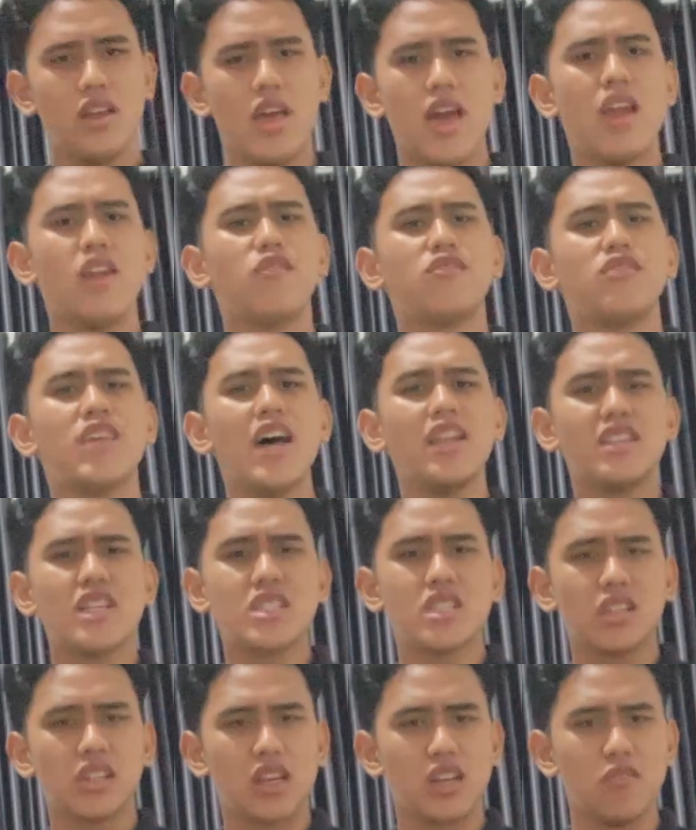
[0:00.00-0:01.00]
And if that
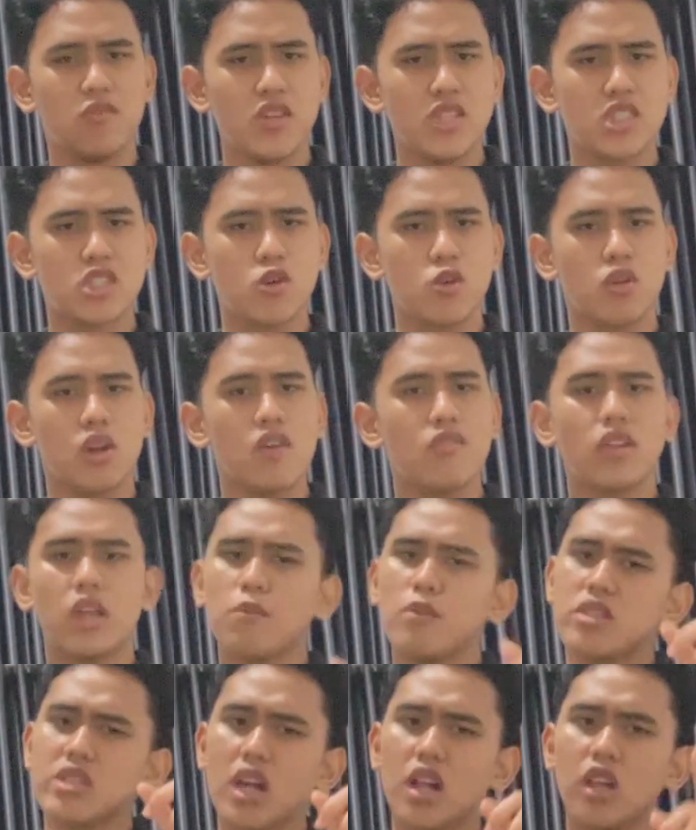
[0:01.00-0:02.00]
doesn't convince you enough,
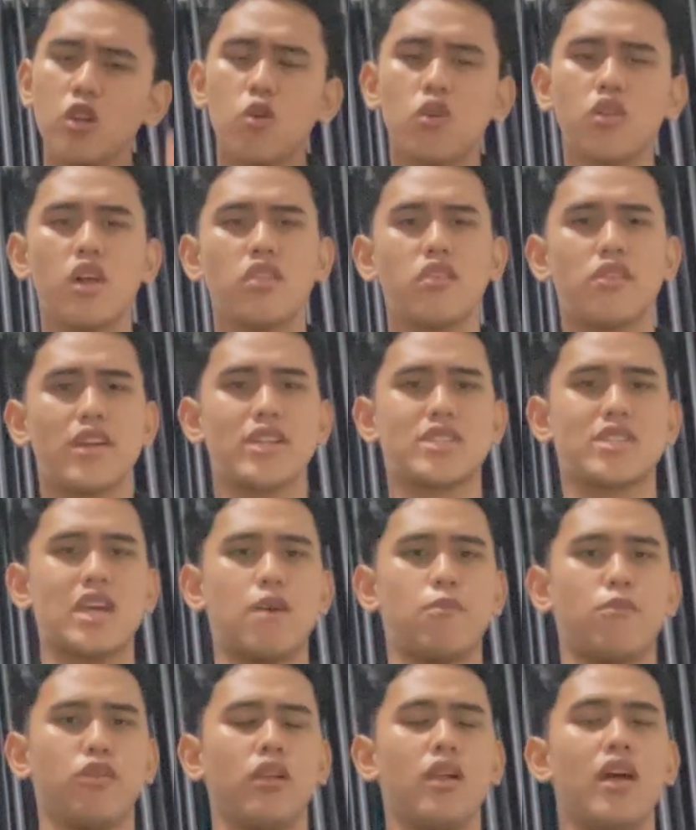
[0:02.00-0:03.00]
let me tell you another
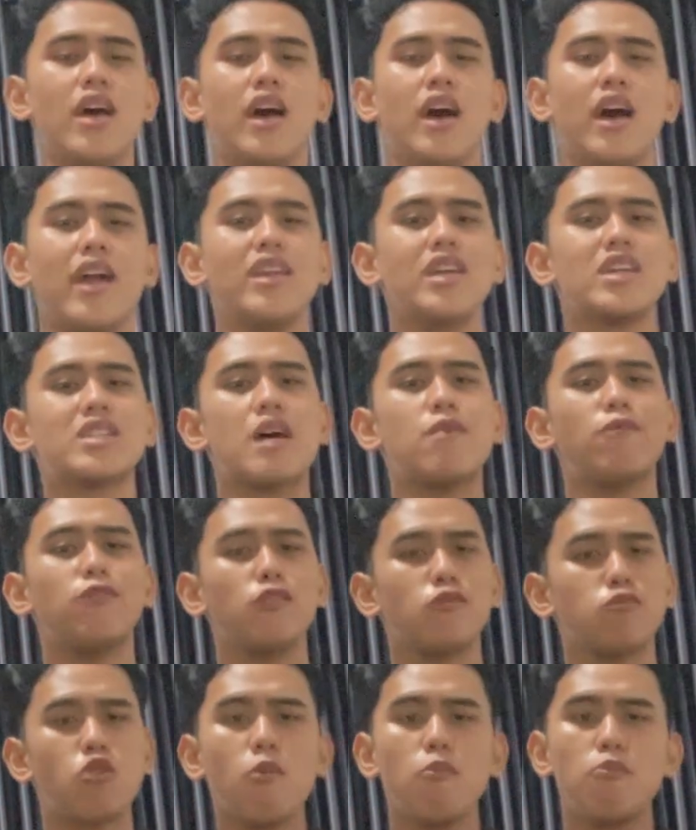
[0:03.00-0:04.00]
example. An
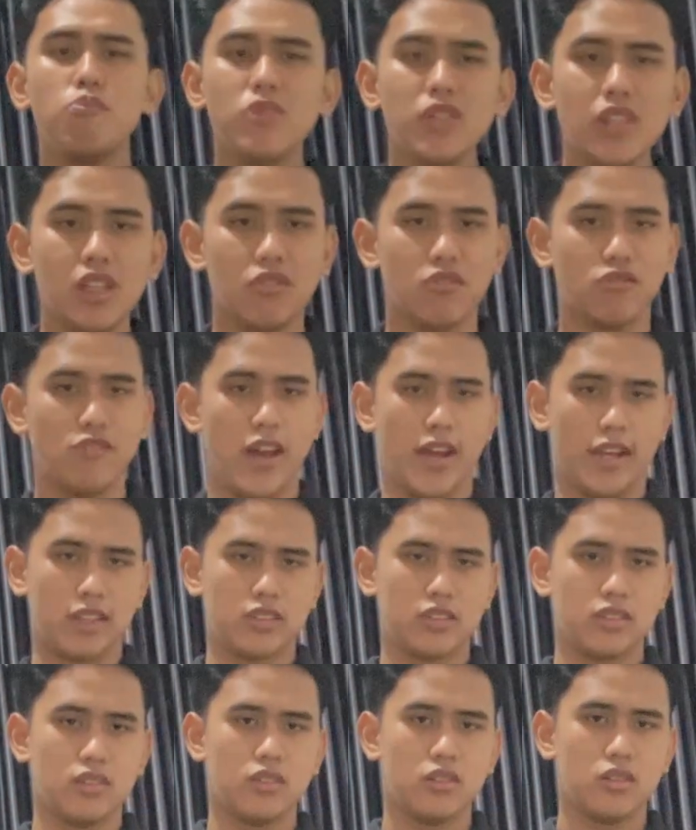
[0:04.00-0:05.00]
example from me, in
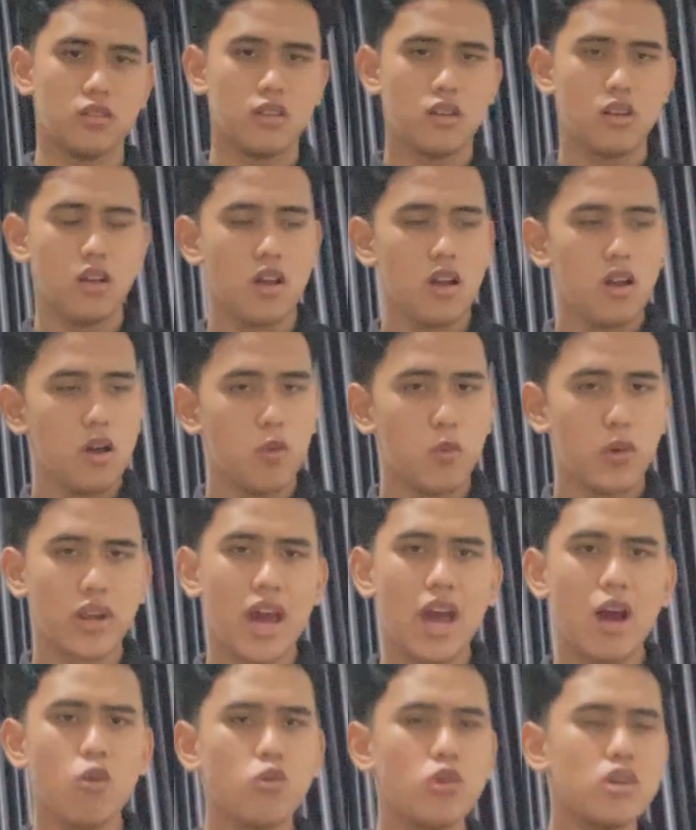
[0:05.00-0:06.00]
fact. When
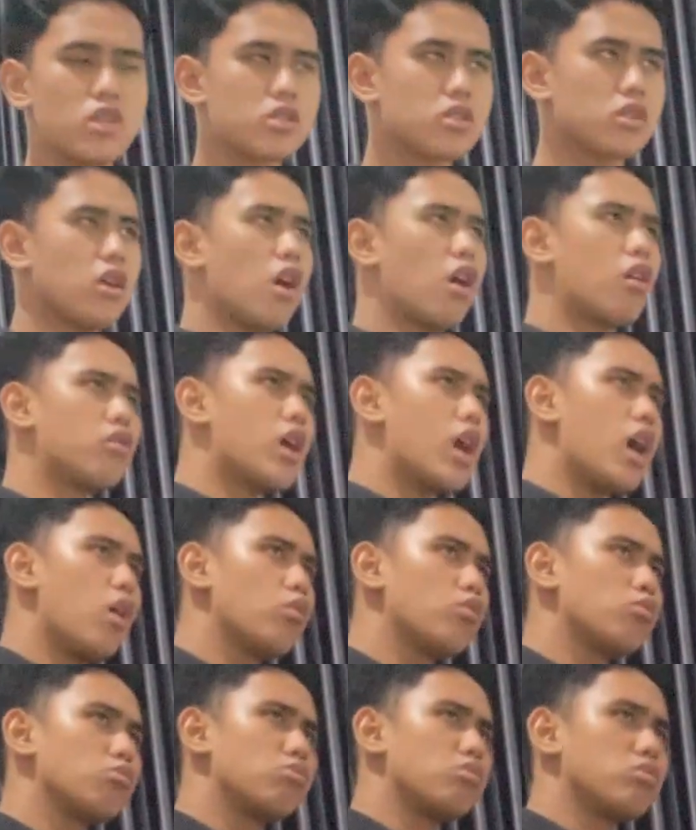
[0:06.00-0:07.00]
I was
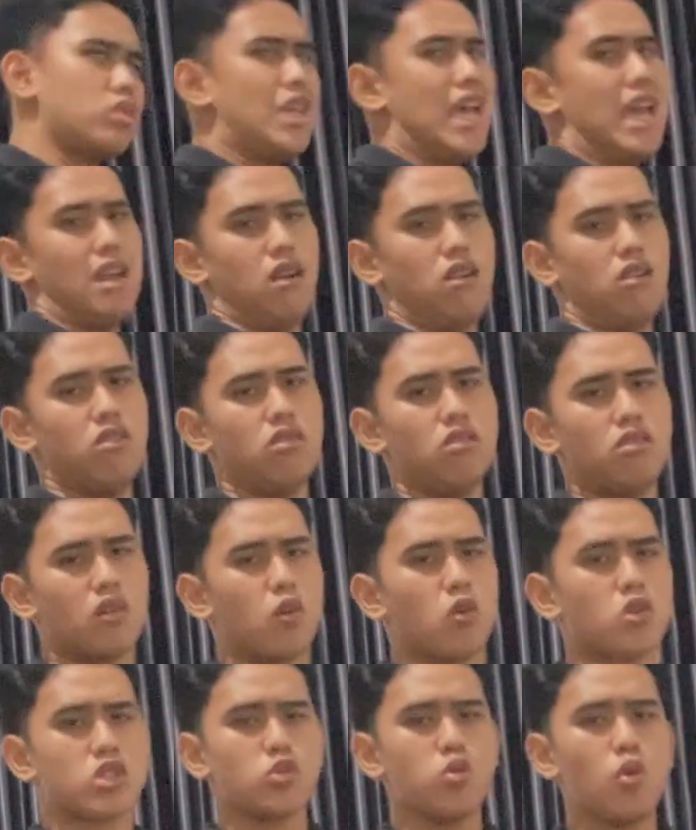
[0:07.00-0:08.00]
around 10
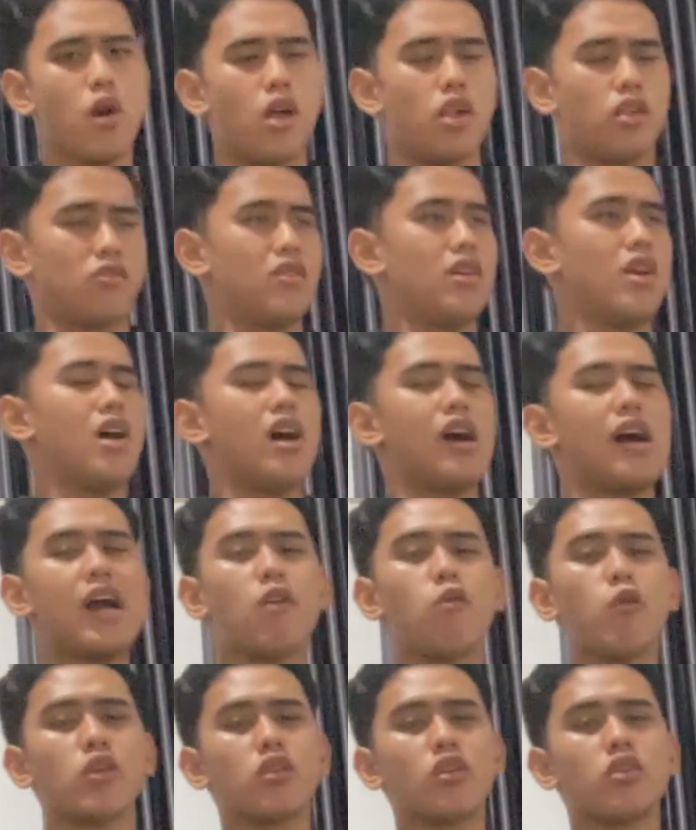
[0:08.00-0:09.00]
or 12, I
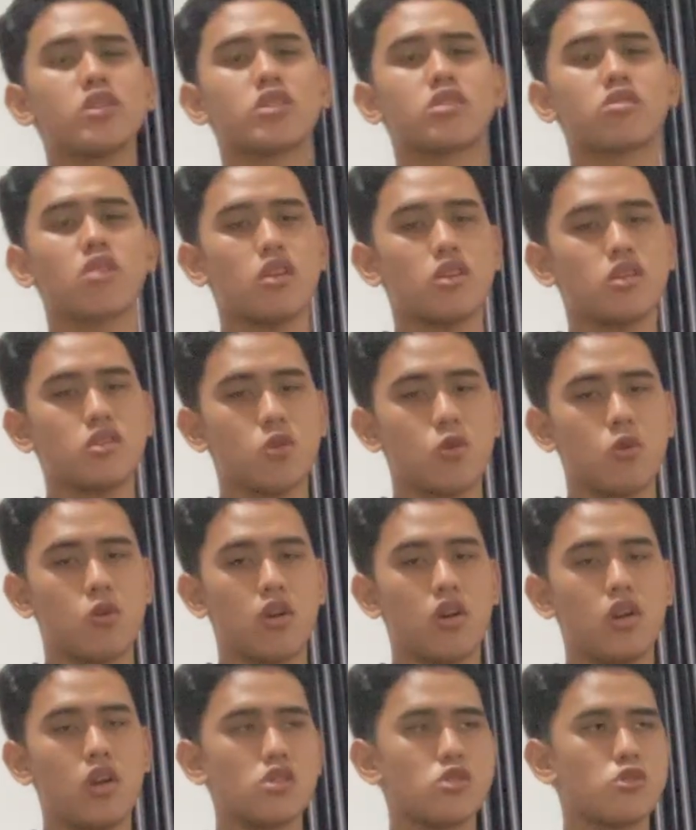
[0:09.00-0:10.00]
went on a study
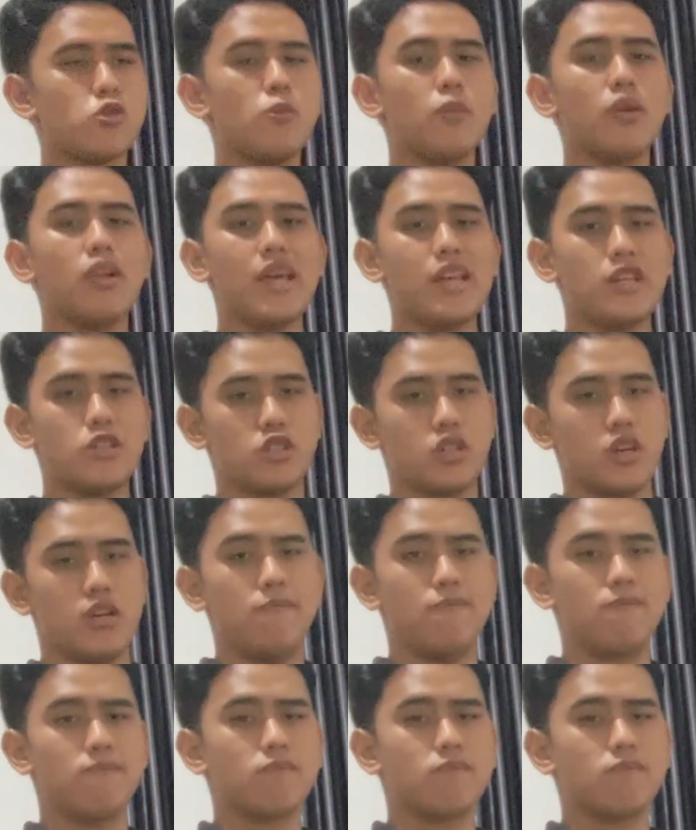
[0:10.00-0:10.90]
tour to Malaysia.